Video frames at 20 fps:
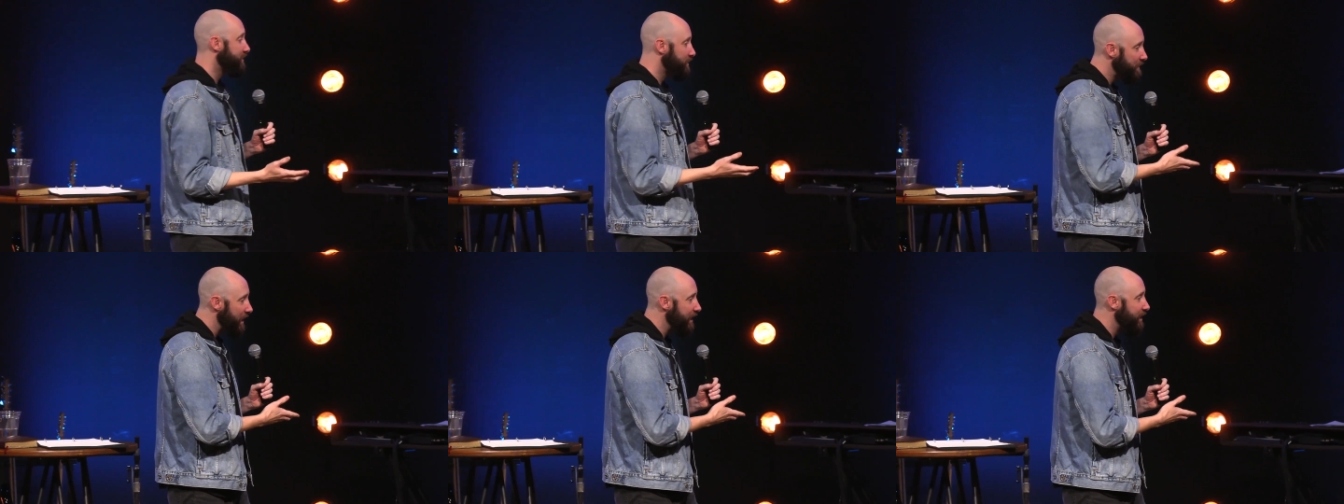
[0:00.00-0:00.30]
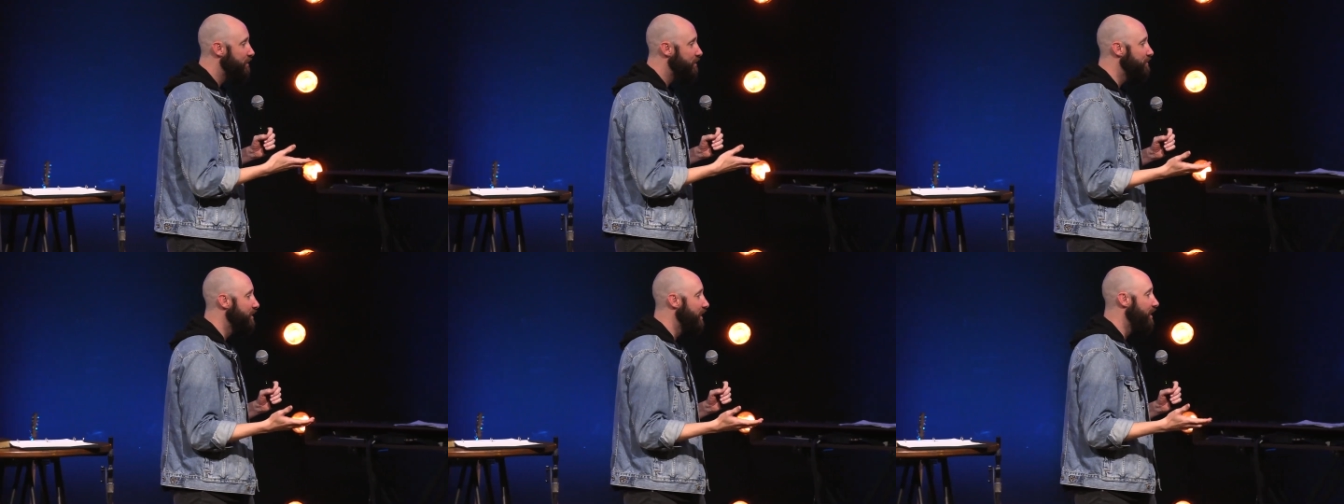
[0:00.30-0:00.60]
to
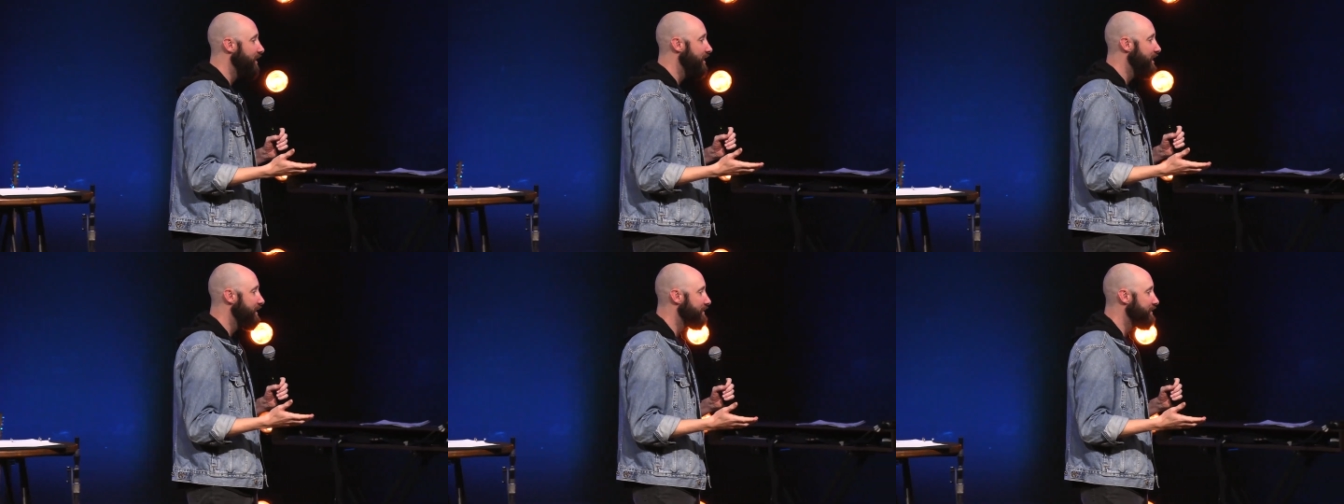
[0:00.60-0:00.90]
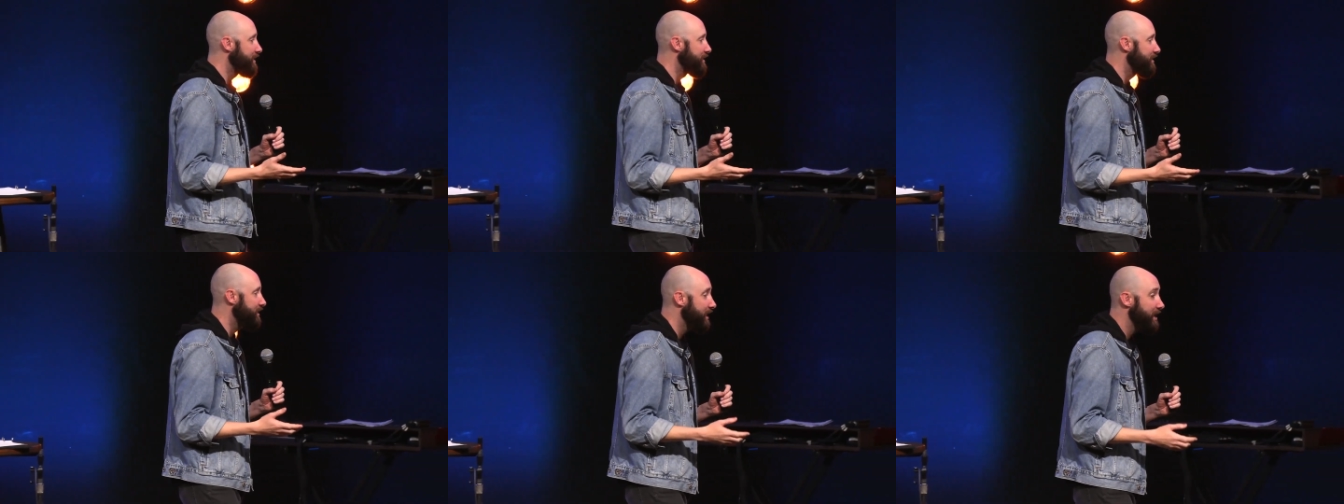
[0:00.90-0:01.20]
make you not live
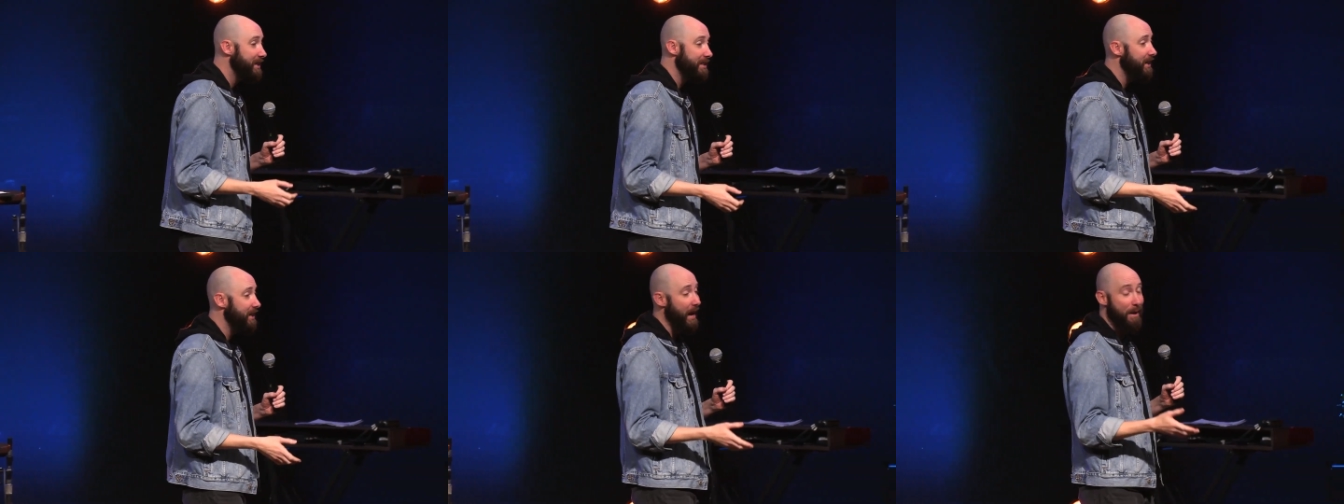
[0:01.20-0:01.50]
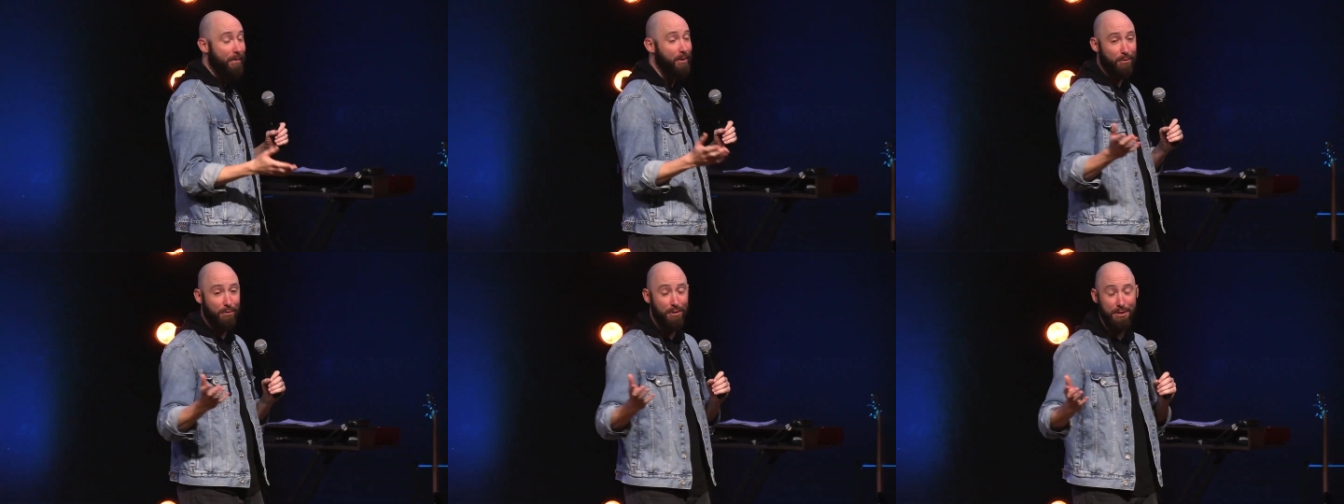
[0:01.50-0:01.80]
in sin, then I
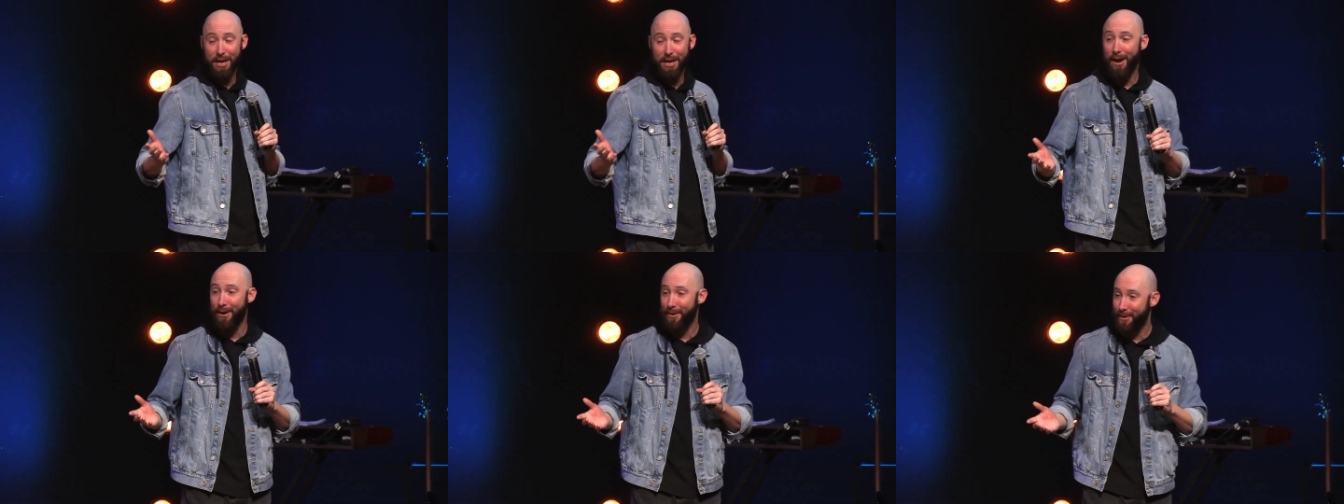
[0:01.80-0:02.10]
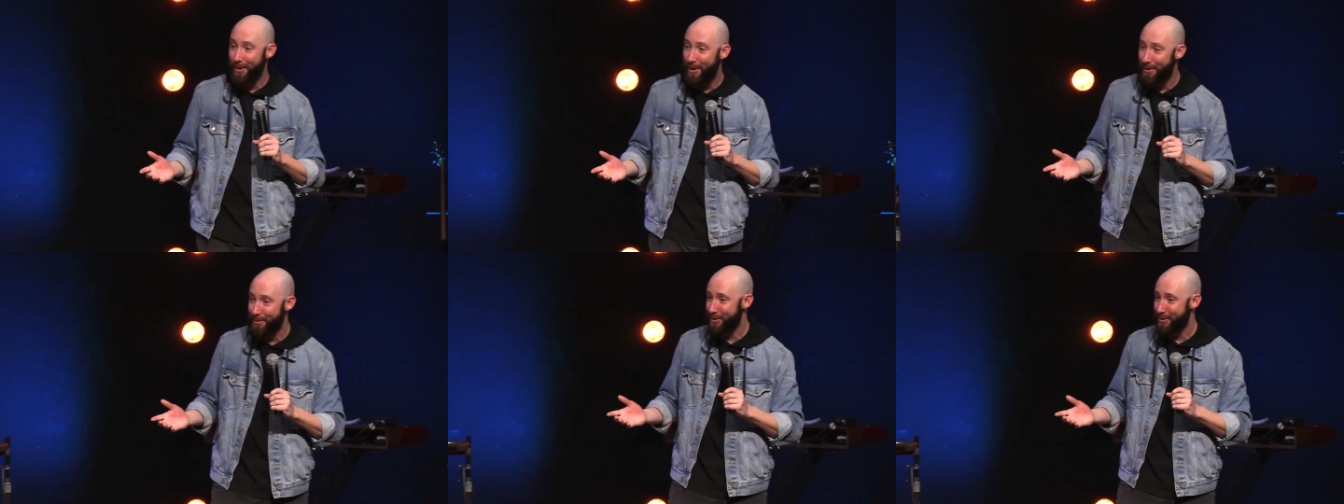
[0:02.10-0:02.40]
would have retired a
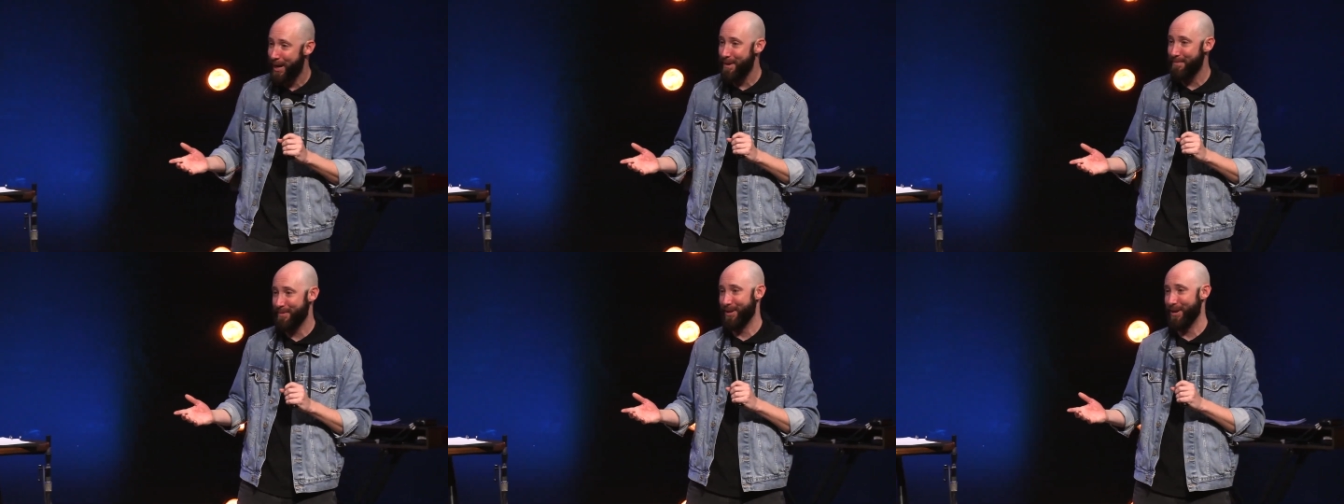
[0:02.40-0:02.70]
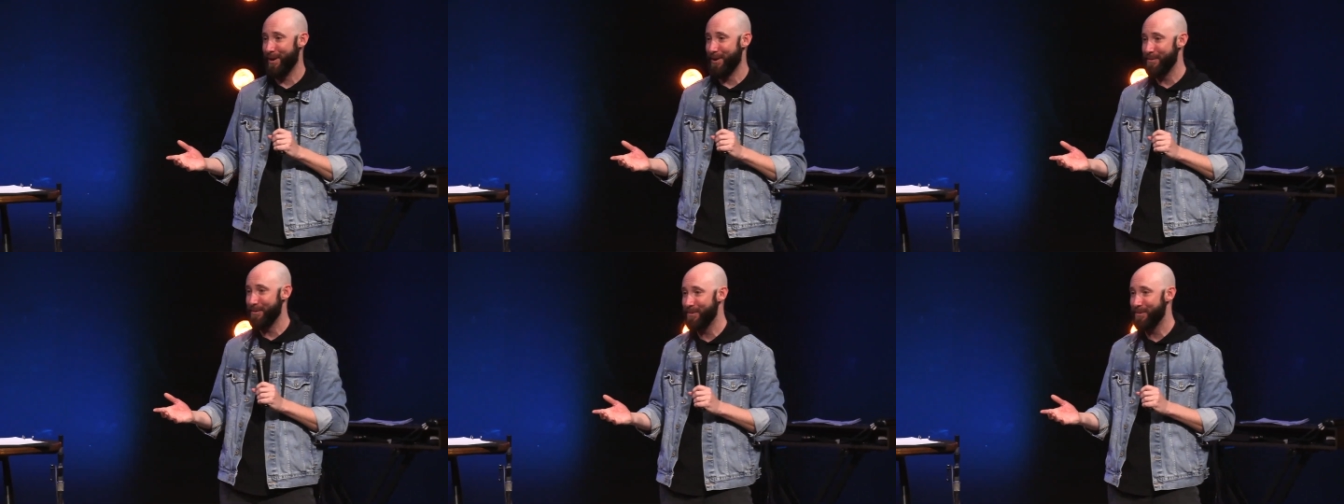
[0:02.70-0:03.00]
long time ago.